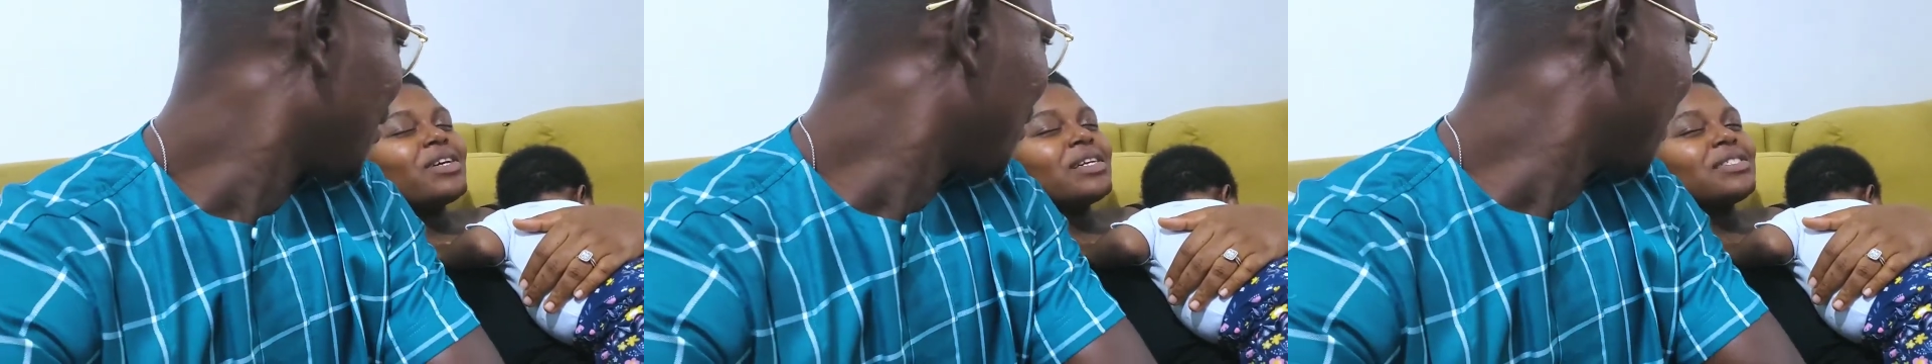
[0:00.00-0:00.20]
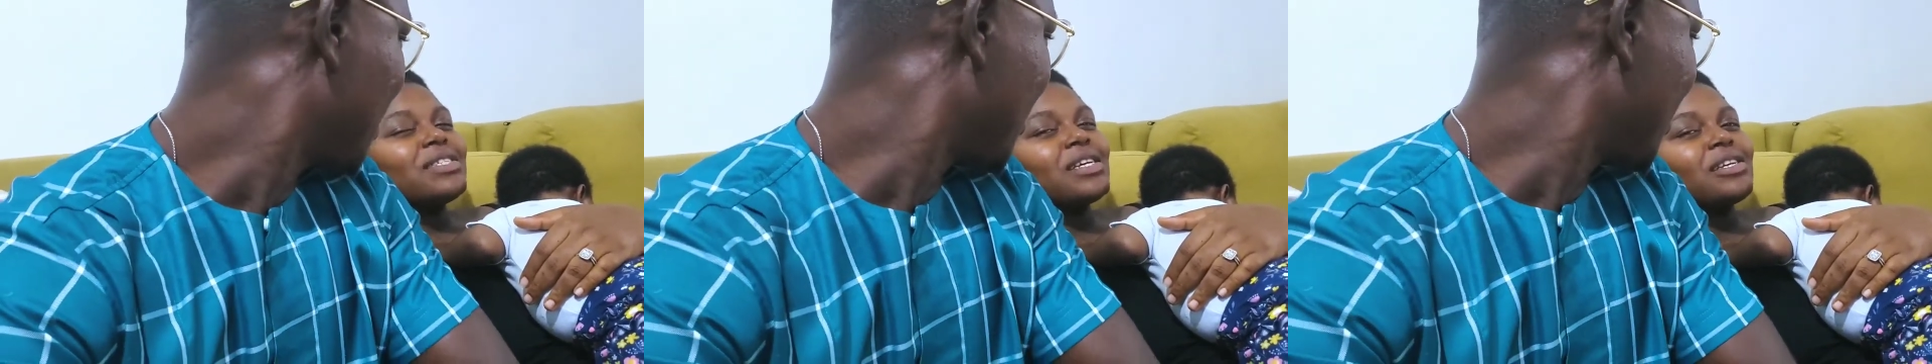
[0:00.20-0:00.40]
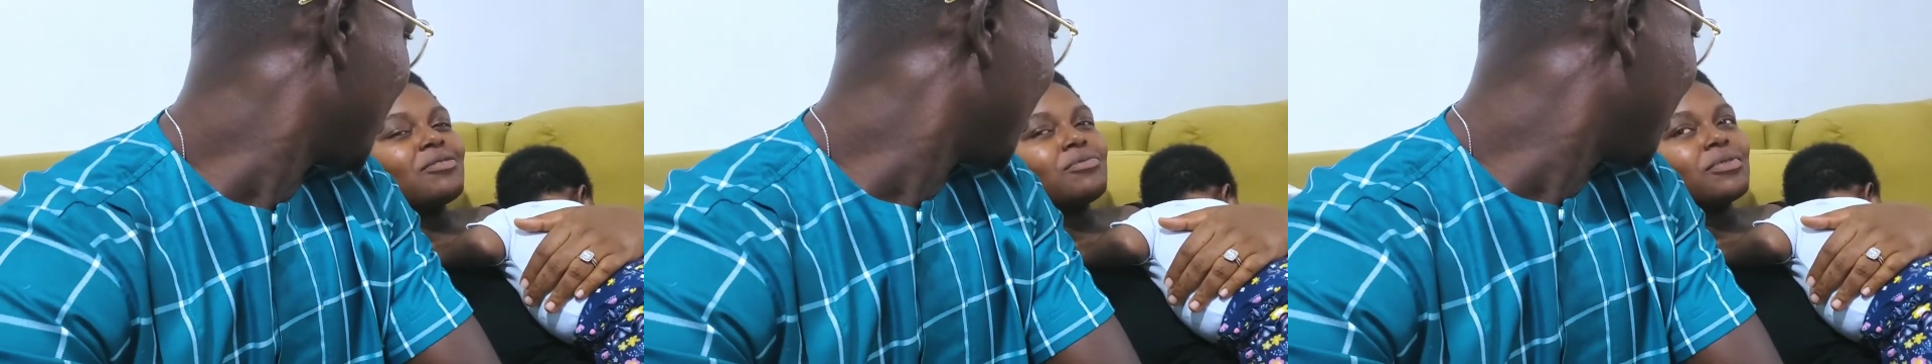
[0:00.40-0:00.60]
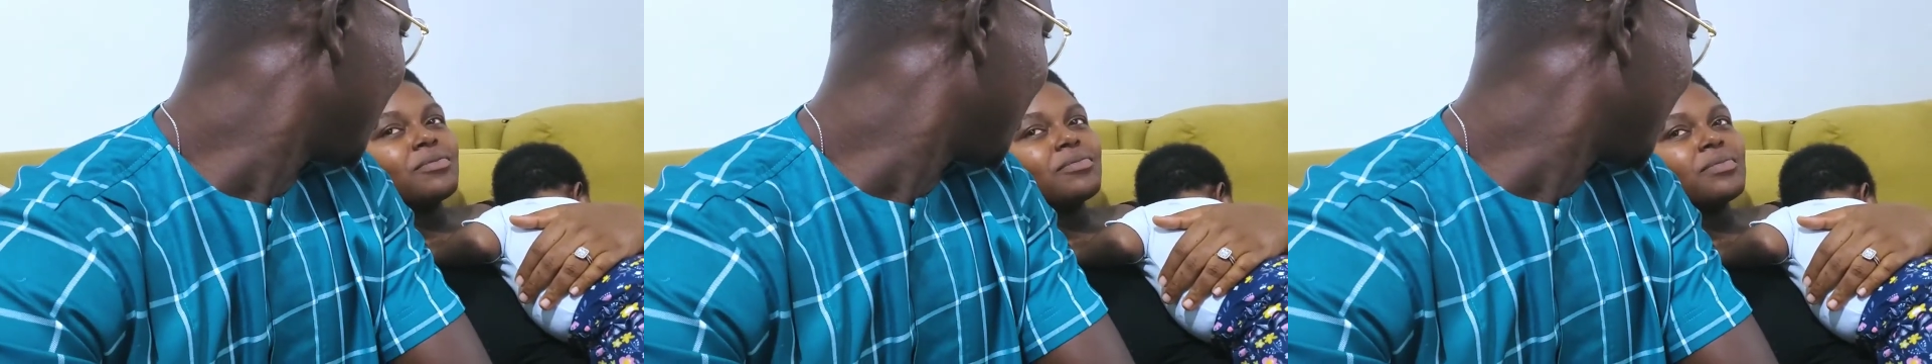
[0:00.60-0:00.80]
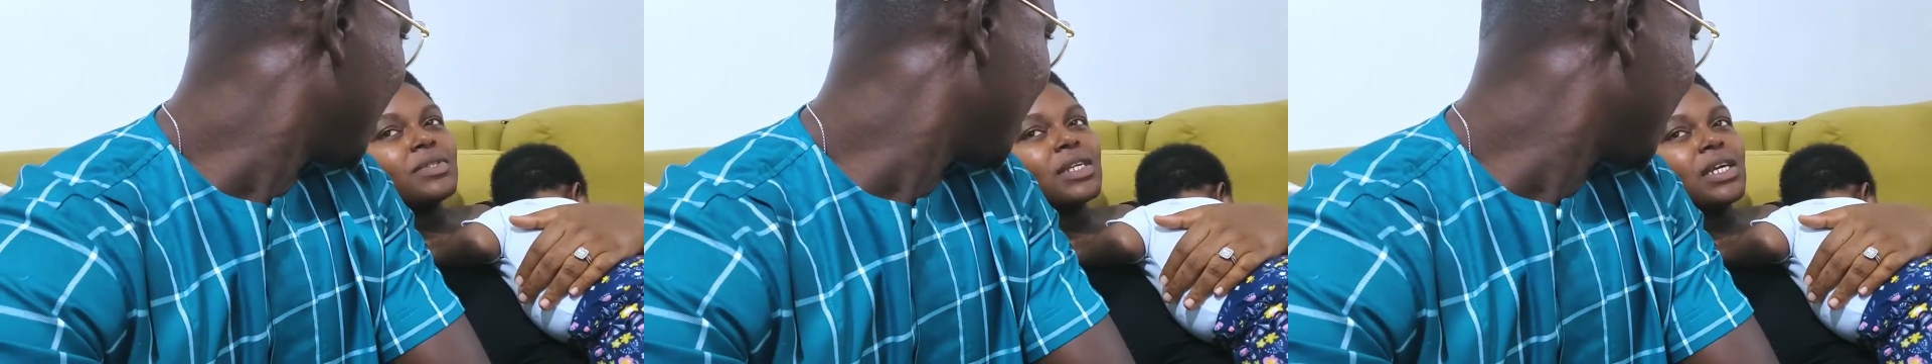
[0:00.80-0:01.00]
you been out the whole of
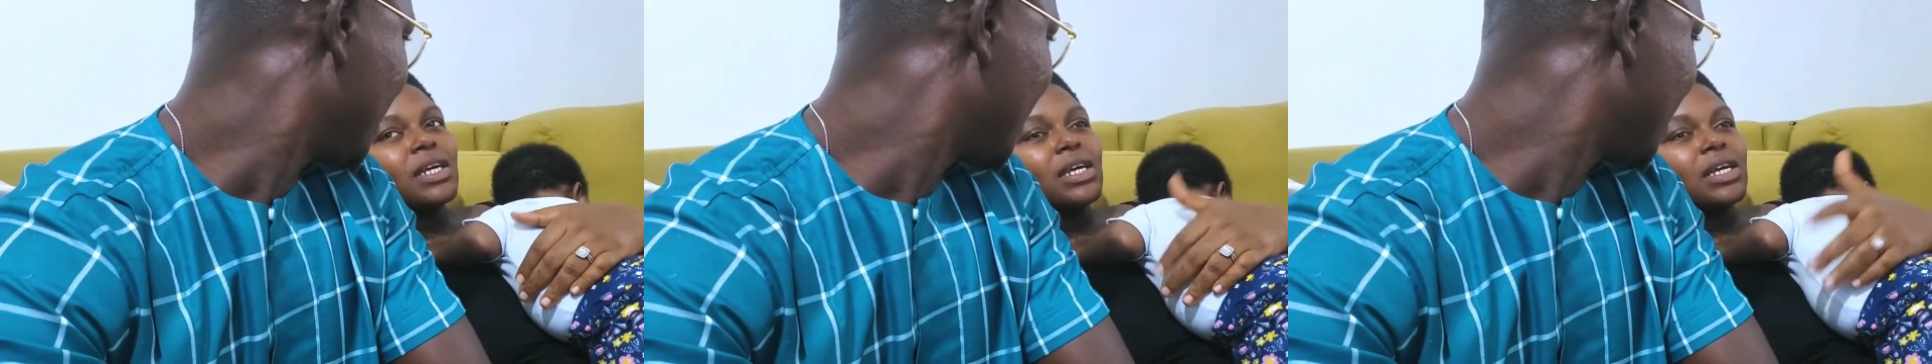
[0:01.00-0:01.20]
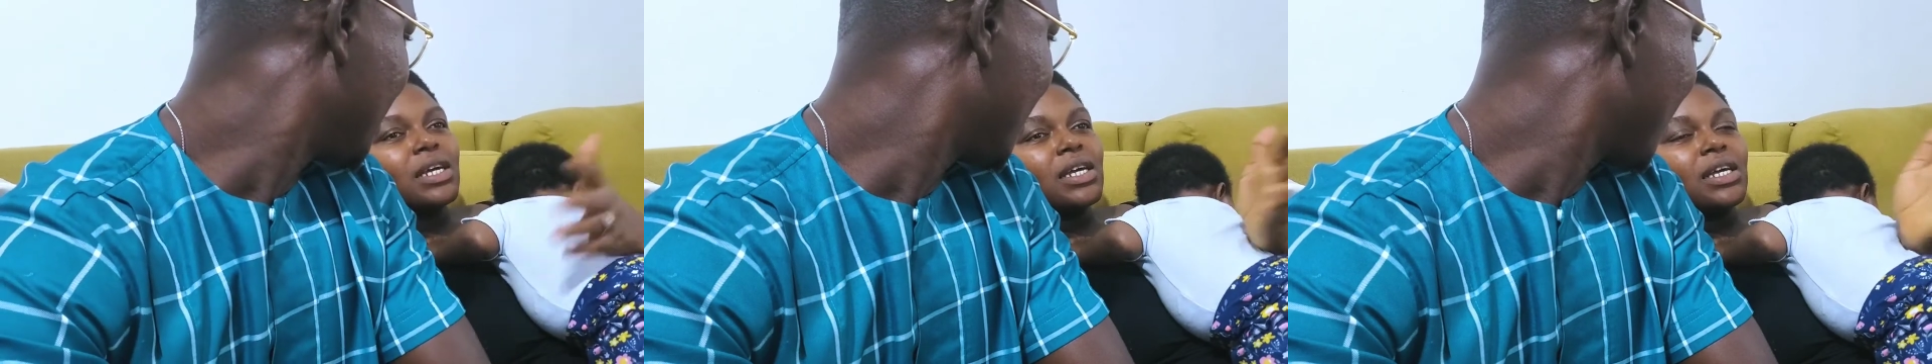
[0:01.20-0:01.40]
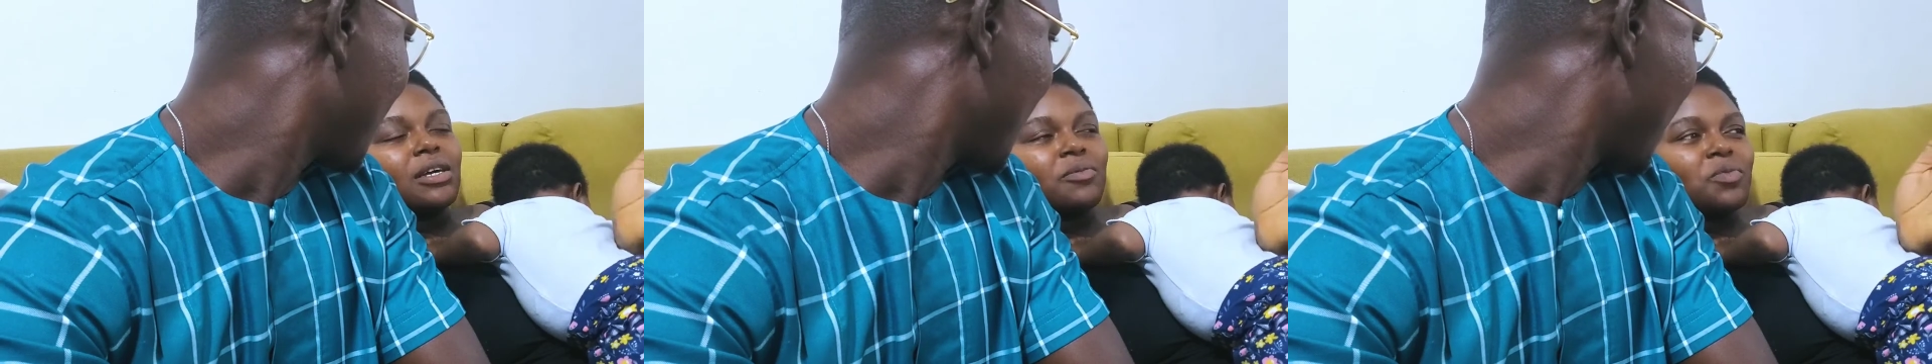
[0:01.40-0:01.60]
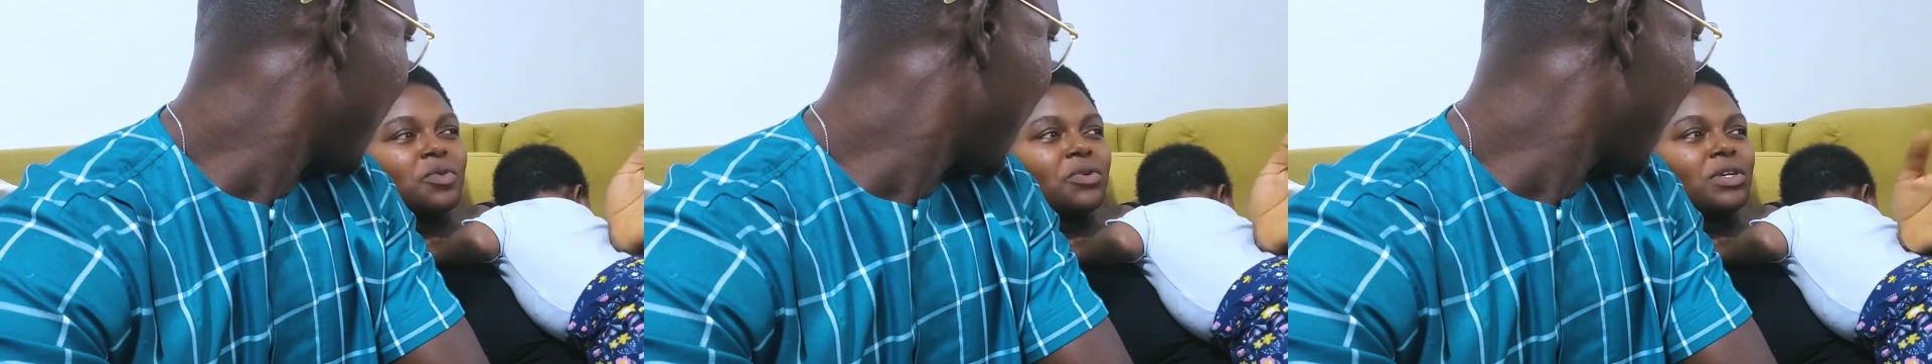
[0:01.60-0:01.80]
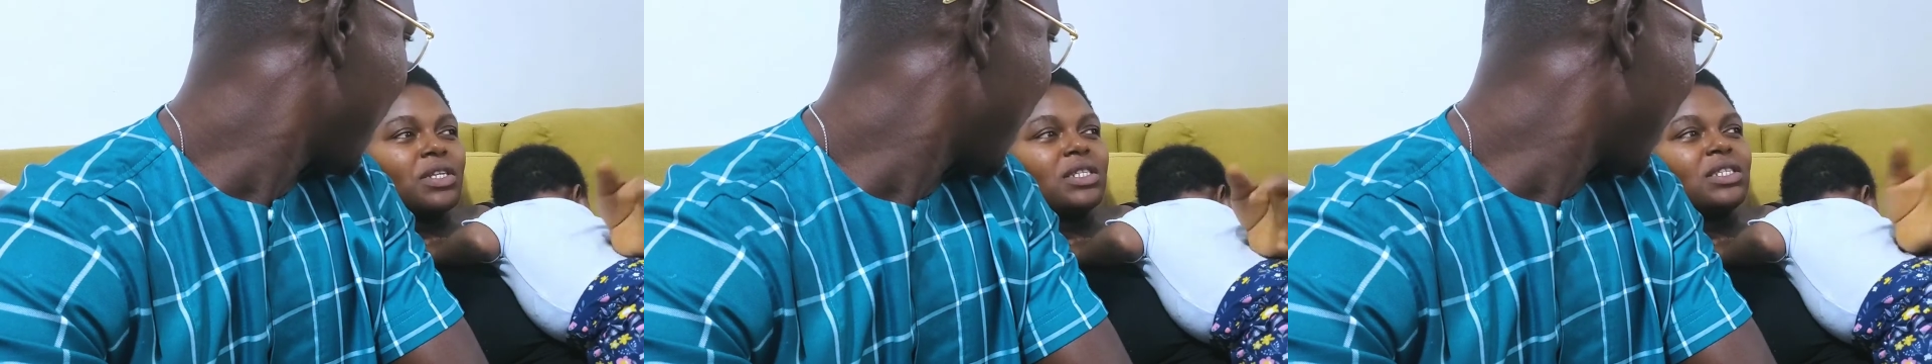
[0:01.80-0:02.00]
today? Yeah, I
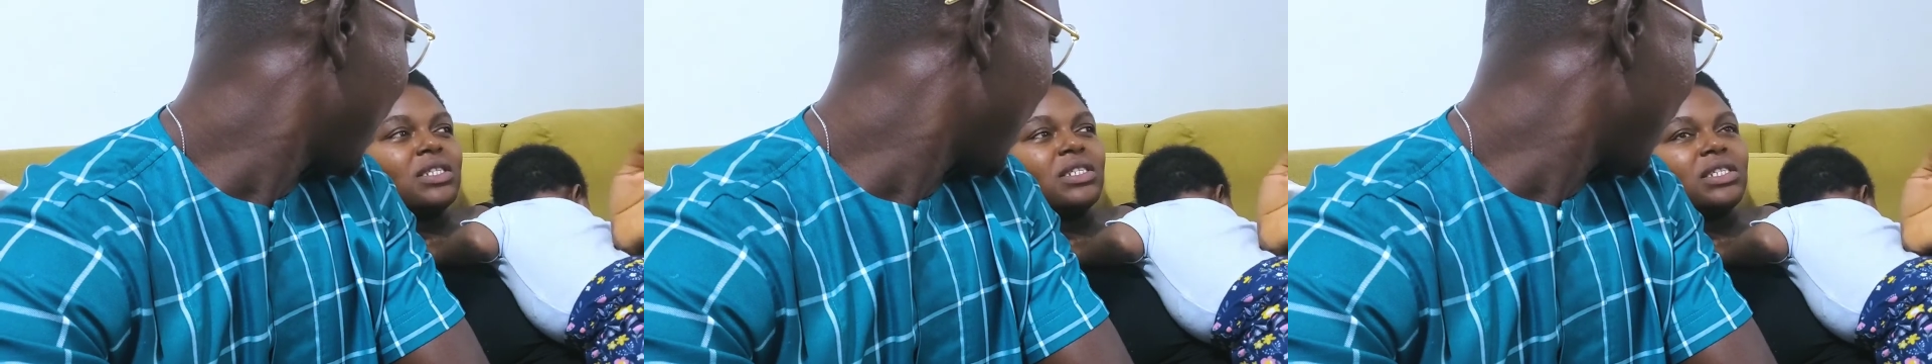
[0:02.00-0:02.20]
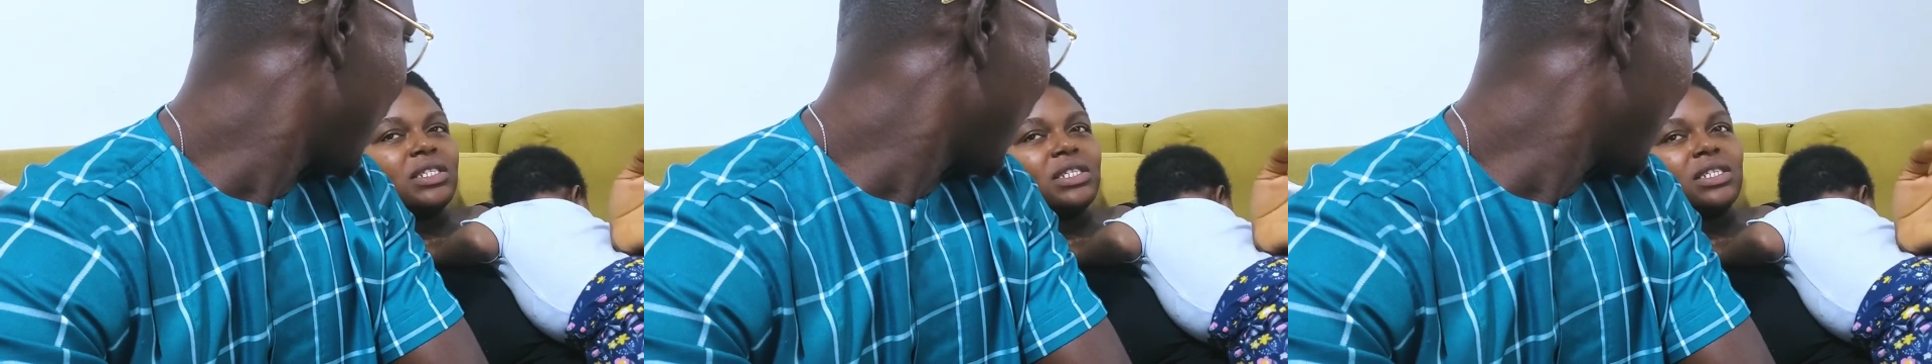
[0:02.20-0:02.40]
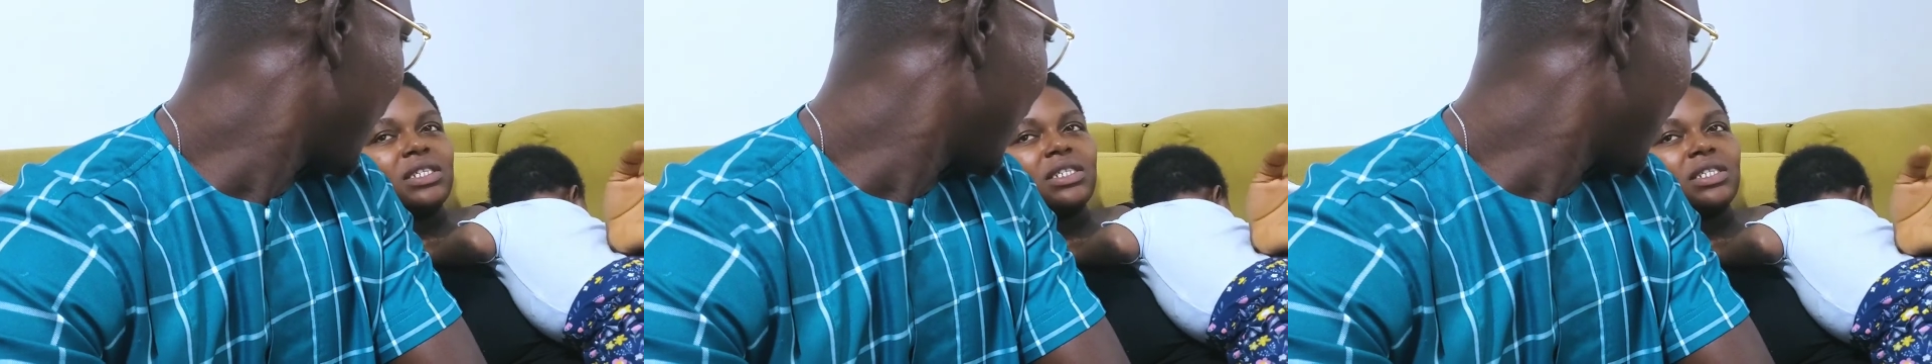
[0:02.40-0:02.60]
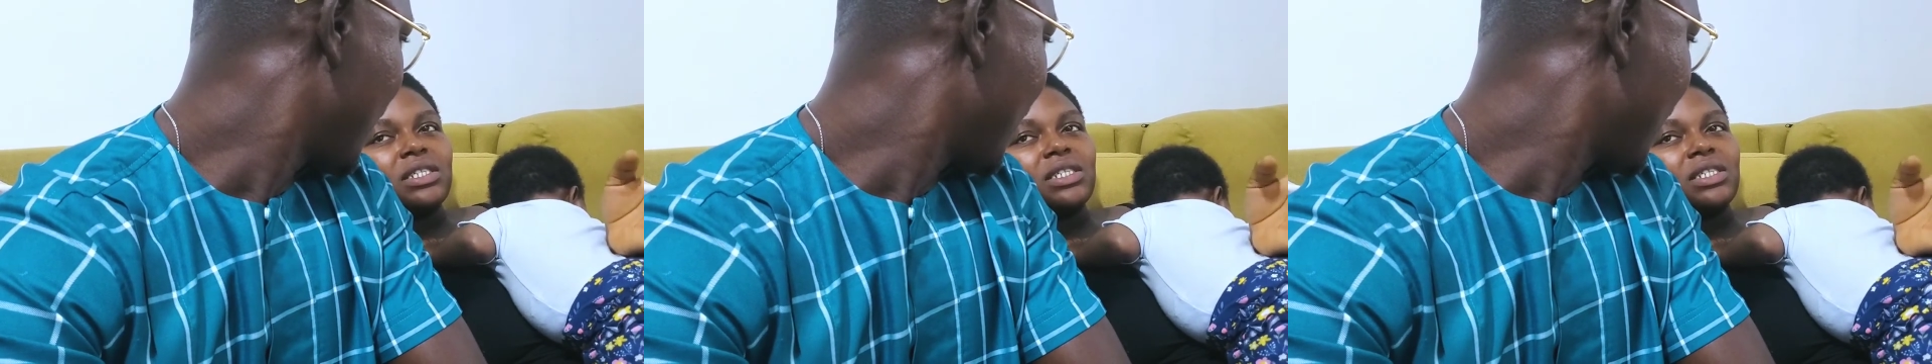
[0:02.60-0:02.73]
mean it's six.